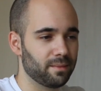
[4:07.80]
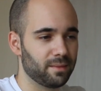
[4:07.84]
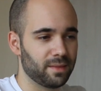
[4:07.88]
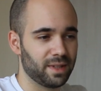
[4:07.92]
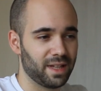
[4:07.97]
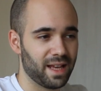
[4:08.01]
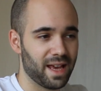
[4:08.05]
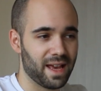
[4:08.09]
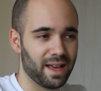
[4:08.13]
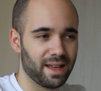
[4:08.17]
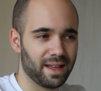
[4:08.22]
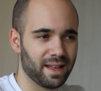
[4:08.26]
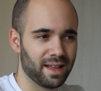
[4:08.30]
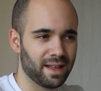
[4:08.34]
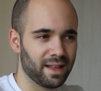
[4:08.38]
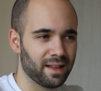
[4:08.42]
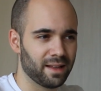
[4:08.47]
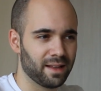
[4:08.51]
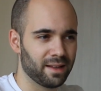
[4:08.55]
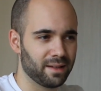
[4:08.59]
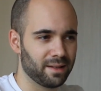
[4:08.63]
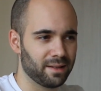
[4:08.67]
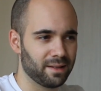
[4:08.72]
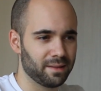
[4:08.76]
the
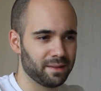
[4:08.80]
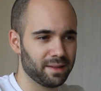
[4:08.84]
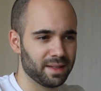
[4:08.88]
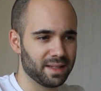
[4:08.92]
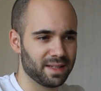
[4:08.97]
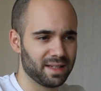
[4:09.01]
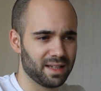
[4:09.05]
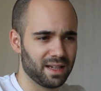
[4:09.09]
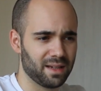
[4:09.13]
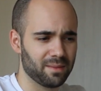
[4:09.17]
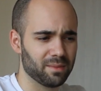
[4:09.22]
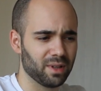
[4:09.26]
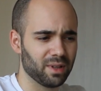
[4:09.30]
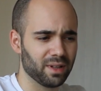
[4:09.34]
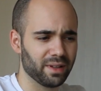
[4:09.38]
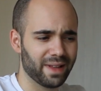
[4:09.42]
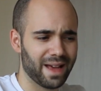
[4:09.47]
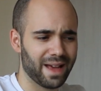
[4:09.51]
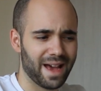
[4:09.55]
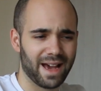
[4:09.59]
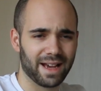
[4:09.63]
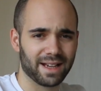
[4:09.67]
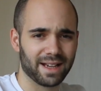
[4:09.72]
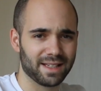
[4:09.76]
uh, disabled
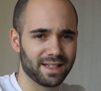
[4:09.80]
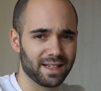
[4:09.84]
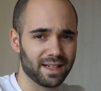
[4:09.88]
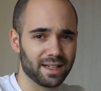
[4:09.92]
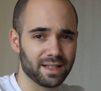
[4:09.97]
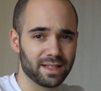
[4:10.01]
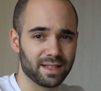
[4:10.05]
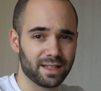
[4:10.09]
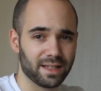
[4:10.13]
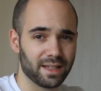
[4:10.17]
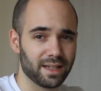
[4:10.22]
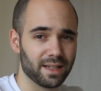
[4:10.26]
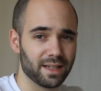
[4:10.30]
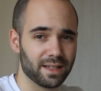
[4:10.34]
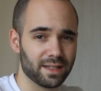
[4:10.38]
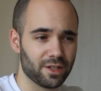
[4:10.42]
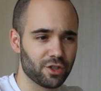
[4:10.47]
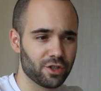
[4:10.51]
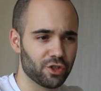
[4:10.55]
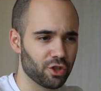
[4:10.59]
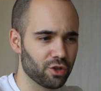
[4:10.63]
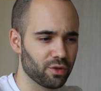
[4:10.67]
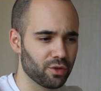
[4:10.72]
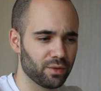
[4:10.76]
access is
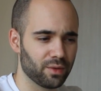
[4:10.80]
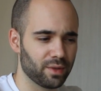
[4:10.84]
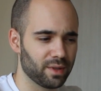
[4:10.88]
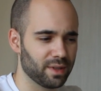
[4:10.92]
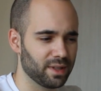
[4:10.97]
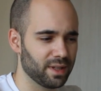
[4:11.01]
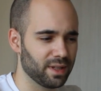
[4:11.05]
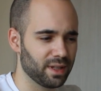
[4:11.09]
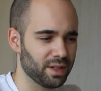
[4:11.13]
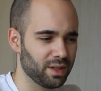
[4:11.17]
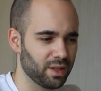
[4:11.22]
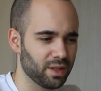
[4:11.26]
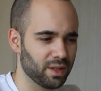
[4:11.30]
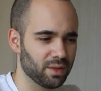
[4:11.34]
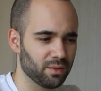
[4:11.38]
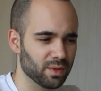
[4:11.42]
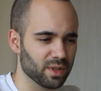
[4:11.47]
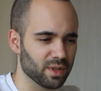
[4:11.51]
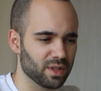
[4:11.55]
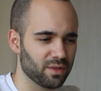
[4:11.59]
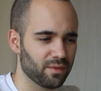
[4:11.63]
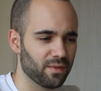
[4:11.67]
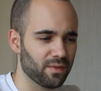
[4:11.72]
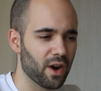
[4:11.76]
so it, it,
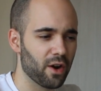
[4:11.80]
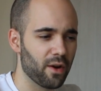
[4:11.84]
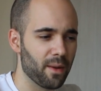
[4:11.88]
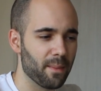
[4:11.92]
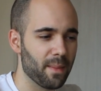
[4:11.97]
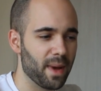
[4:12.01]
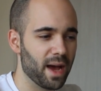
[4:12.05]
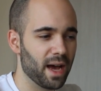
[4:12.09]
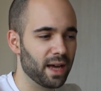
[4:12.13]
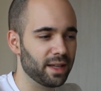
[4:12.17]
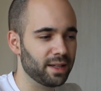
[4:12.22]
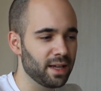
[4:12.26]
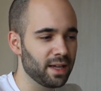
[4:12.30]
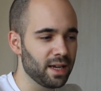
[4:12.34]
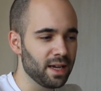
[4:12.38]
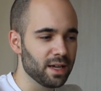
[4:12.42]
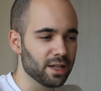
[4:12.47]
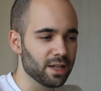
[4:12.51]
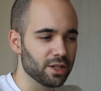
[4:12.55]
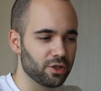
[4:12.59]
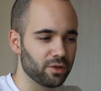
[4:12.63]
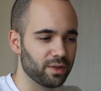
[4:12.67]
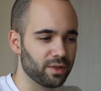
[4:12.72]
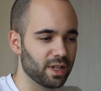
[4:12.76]
was very bad
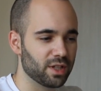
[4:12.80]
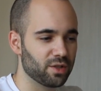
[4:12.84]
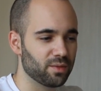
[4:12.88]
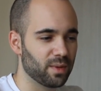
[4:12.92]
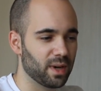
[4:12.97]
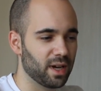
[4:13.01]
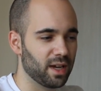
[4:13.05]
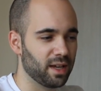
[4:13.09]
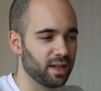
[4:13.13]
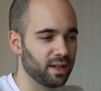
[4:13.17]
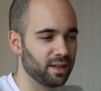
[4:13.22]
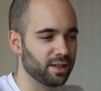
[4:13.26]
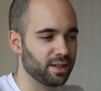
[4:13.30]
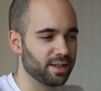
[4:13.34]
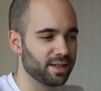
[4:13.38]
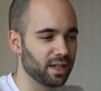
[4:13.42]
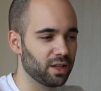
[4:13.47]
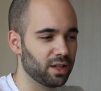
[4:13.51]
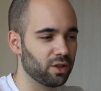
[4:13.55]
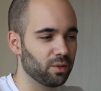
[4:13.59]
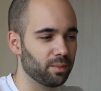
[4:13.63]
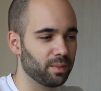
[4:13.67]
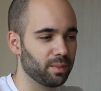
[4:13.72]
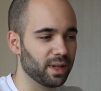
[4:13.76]
so that's why he
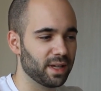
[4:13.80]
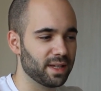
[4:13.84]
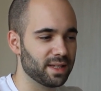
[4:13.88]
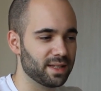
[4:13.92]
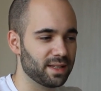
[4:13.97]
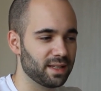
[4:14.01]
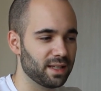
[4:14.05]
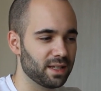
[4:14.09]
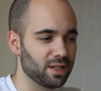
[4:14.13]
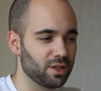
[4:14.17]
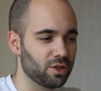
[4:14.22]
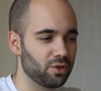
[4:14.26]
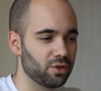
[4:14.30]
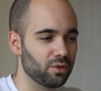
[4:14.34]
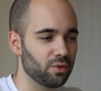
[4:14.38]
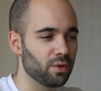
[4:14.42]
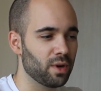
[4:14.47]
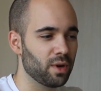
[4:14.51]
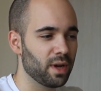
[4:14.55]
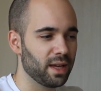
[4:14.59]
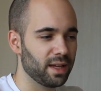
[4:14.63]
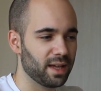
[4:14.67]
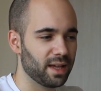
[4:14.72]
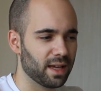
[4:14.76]
decided to place these two
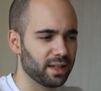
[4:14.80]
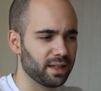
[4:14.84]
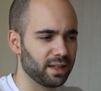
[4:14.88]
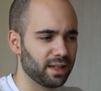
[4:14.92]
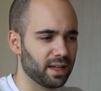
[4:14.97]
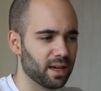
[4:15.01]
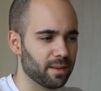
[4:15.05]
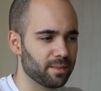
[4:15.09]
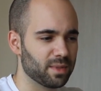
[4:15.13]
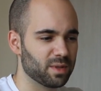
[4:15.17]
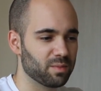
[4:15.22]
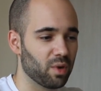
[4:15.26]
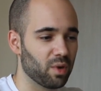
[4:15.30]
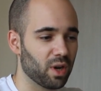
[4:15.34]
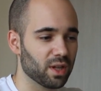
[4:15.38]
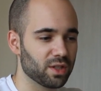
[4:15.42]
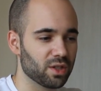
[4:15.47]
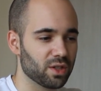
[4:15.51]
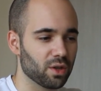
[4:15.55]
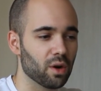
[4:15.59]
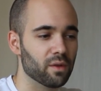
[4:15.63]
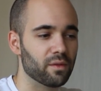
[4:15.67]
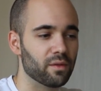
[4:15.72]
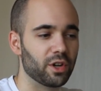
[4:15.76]
handicap
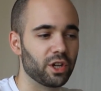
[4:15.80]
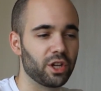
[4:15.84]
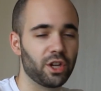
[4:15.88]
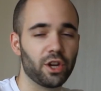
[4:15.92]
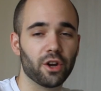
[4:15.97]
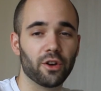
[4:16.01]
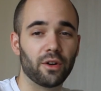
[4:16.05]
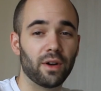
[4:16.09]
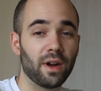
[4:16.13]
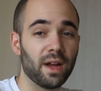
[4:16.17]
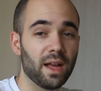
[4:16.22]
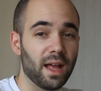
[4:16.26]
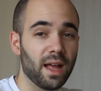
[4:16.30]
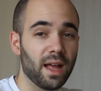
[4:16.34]
spots over here